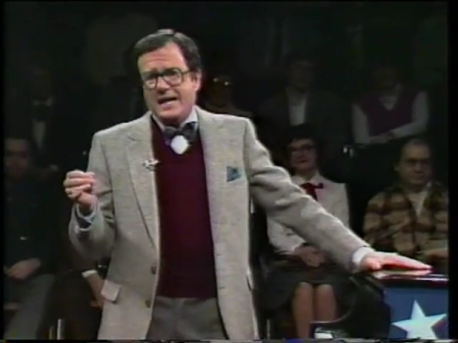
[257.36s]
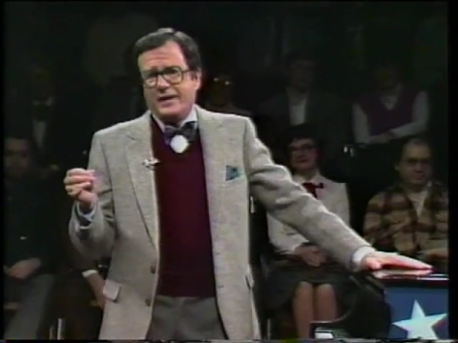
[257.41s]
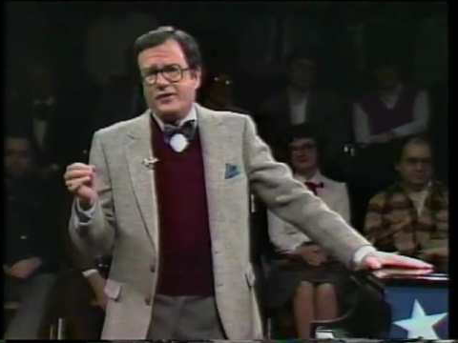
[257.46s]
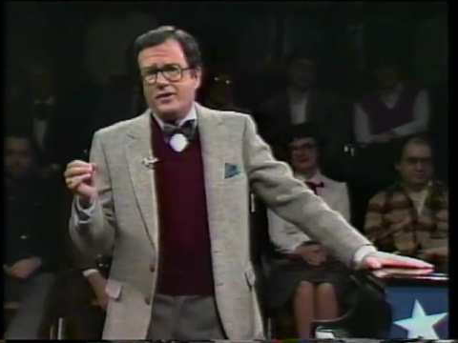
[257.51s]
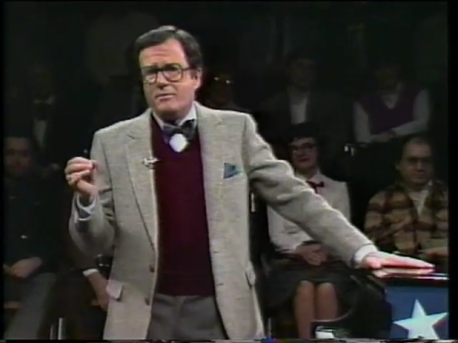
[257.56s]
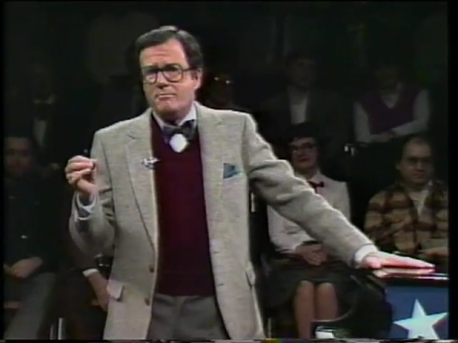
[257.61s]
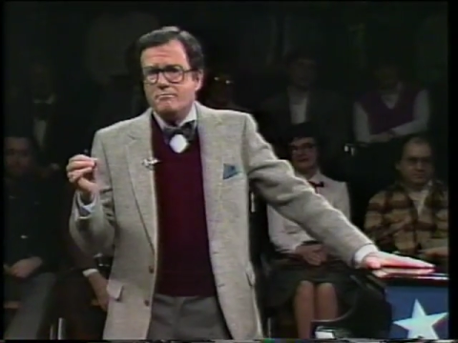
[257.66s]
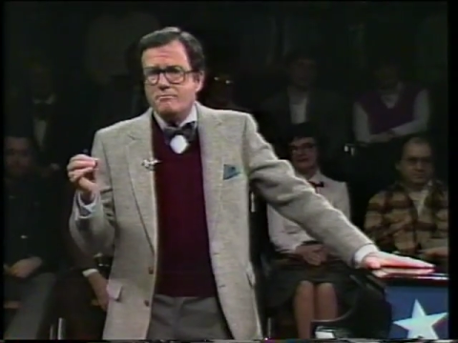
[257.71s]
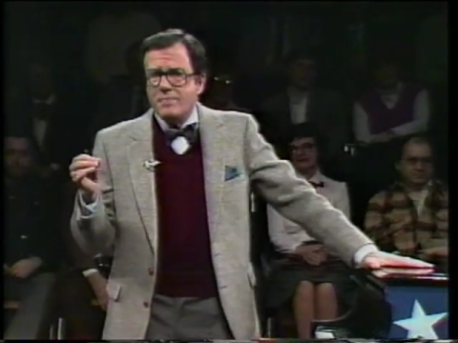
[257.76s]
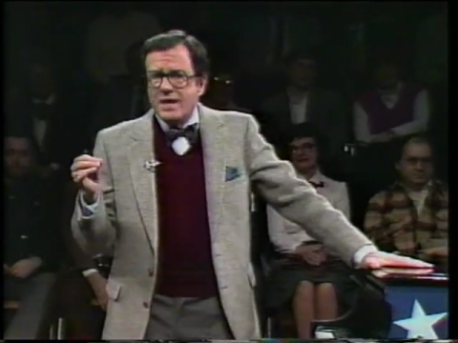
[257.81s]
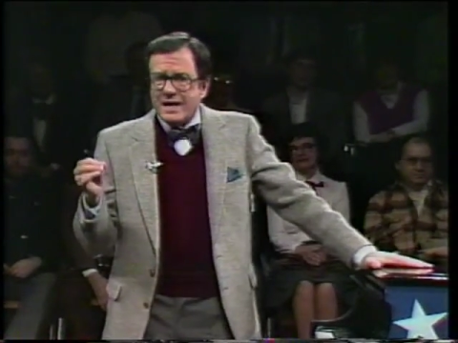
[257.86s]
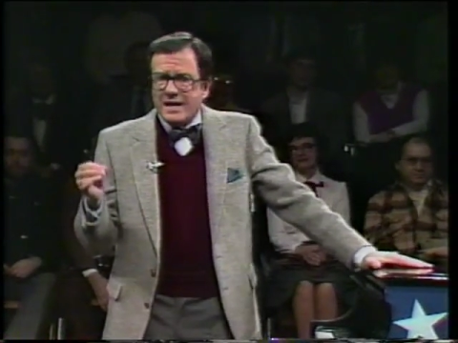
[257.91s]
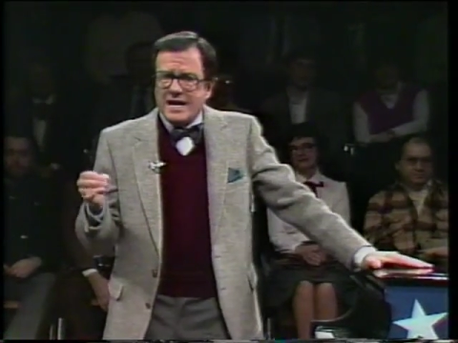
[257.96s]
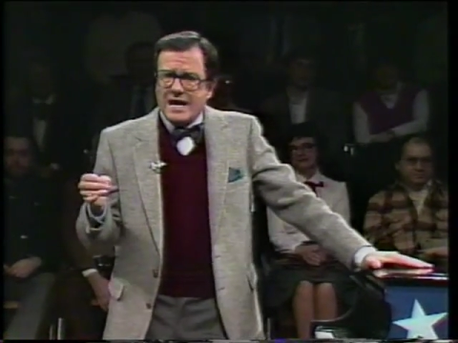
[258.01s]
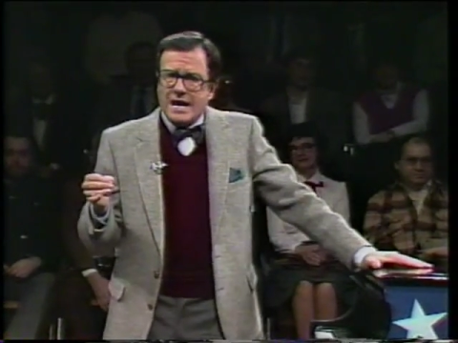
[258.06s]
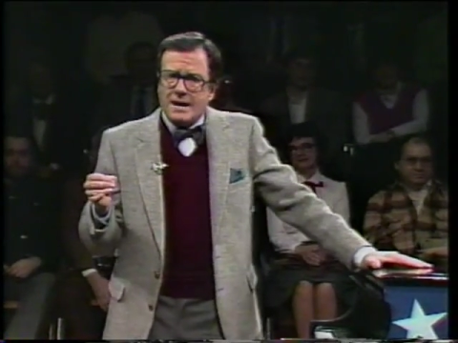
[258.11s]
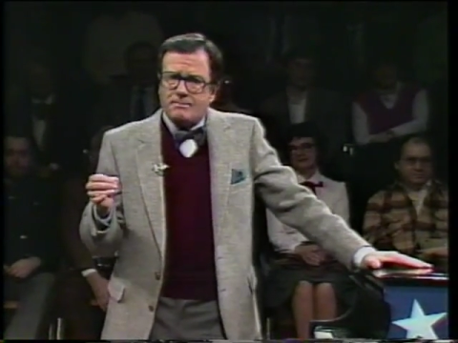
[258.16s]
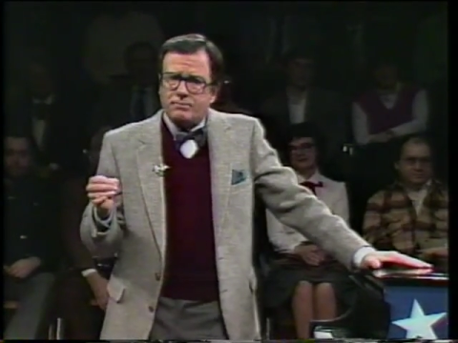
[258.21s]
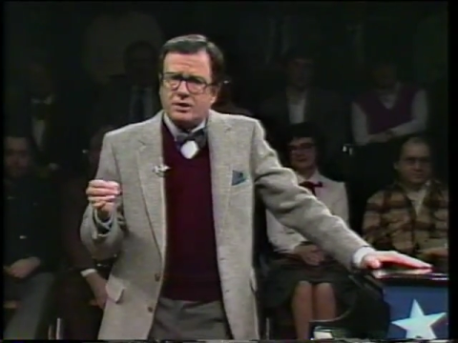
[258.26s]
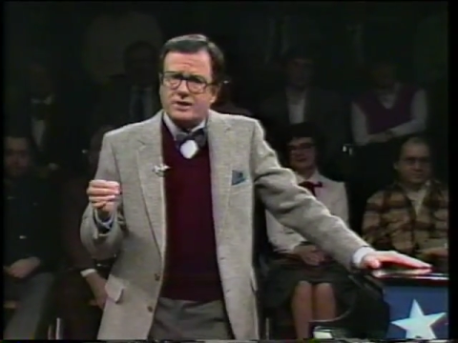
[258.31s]
the
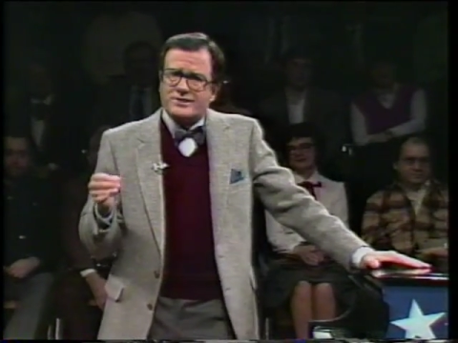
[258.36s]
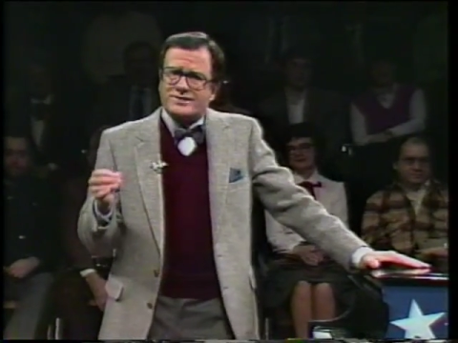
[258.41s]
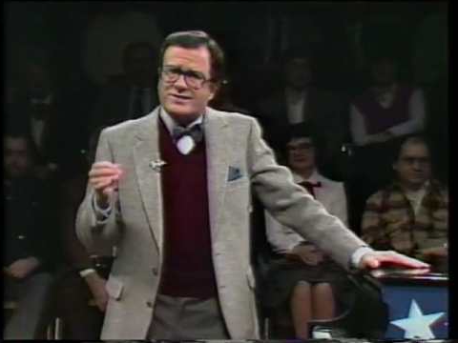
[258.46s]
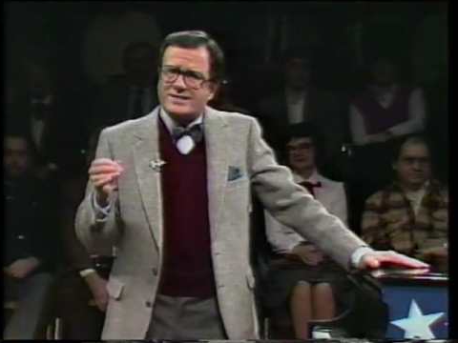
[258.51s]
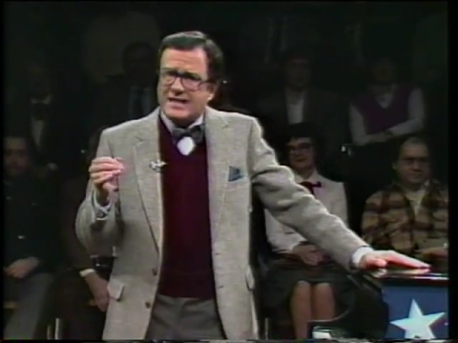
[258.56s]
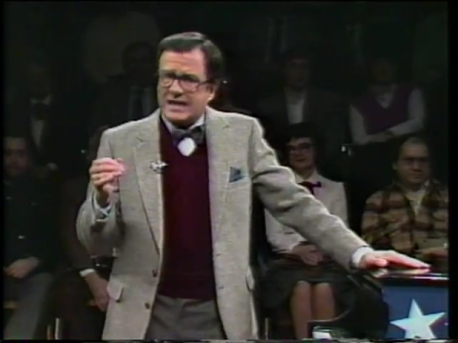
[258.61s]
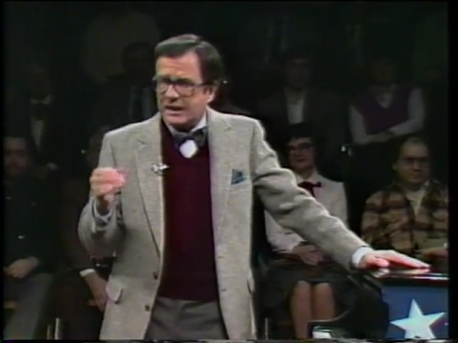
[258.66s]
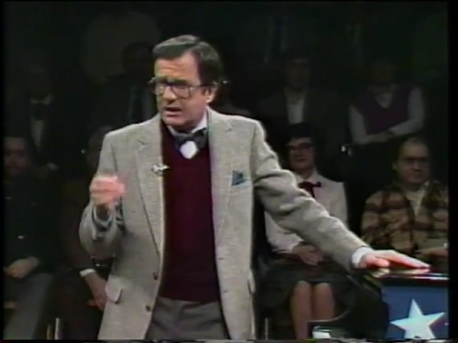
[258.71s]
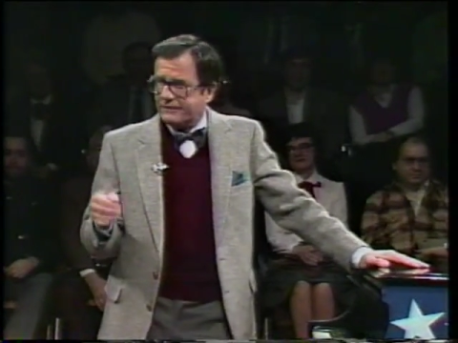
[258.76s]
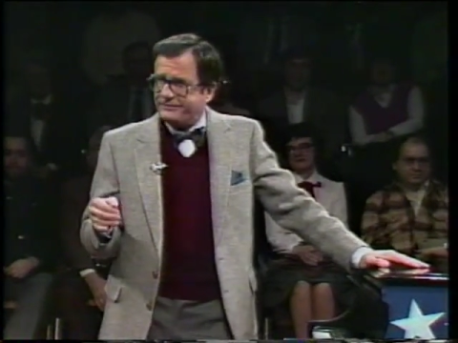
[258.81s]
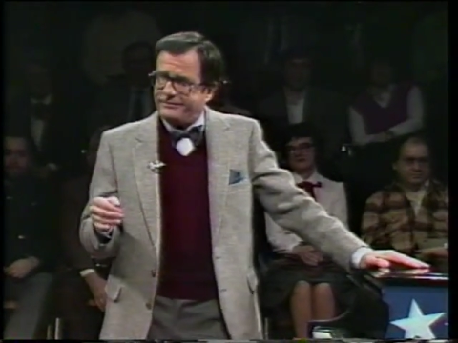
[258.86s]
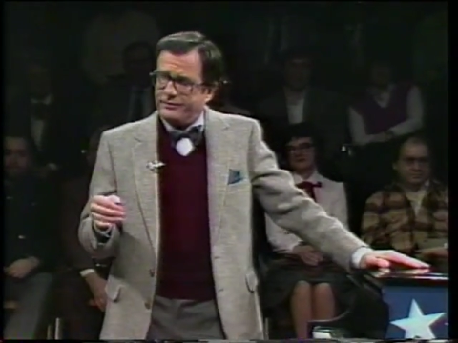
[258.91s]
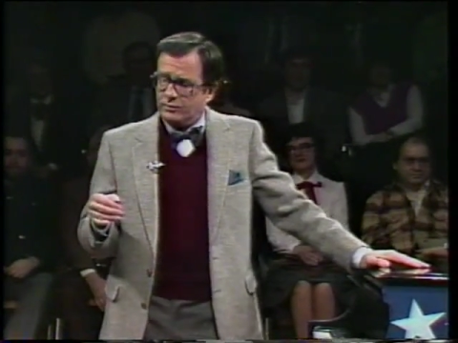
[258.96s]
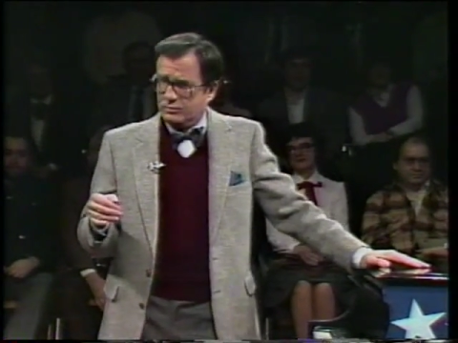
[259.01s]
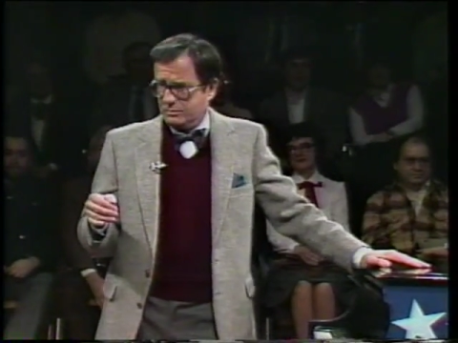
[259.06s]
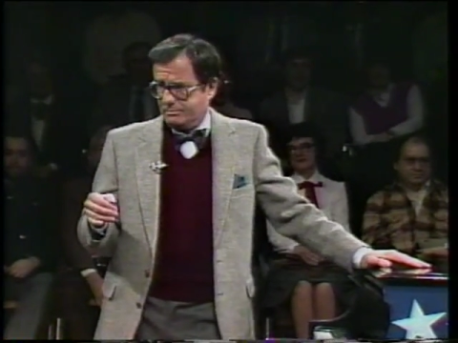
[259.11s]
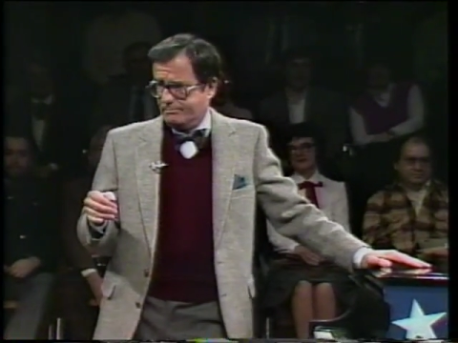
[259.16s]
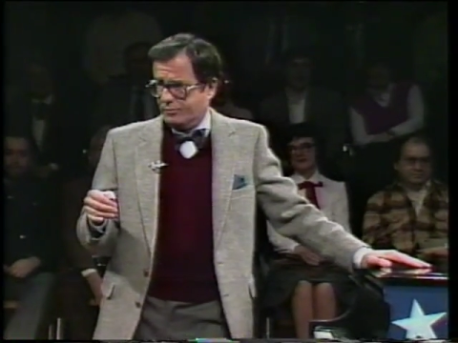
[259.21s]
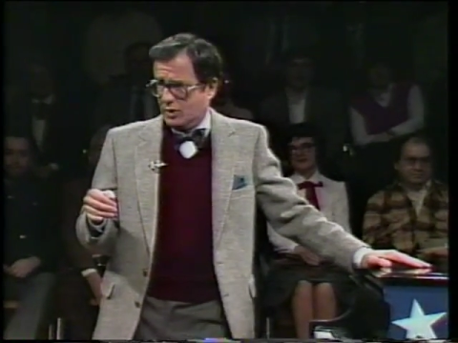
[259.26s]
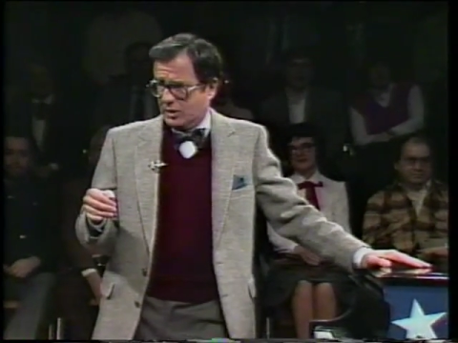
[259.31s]
Minneapolis
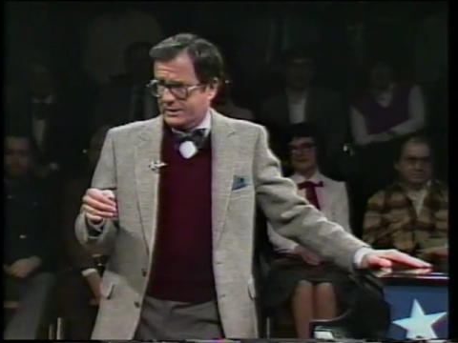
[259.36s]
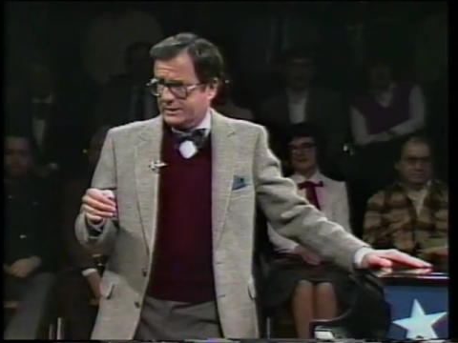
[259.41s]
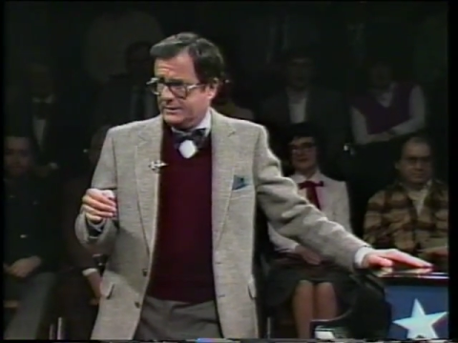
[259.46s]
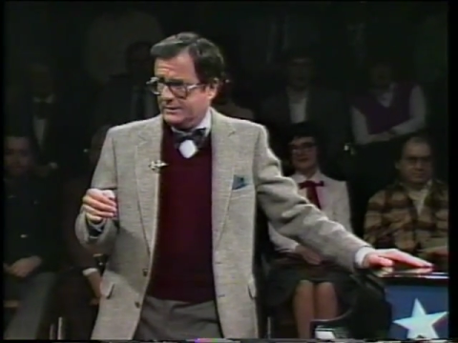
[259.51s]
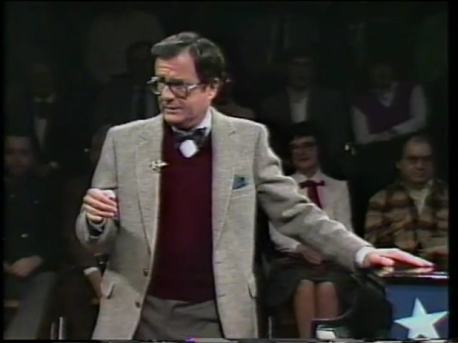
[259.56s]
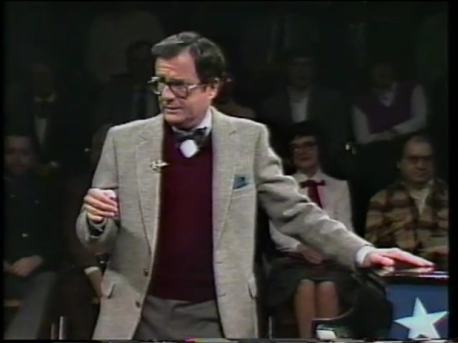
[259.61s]
telephone book.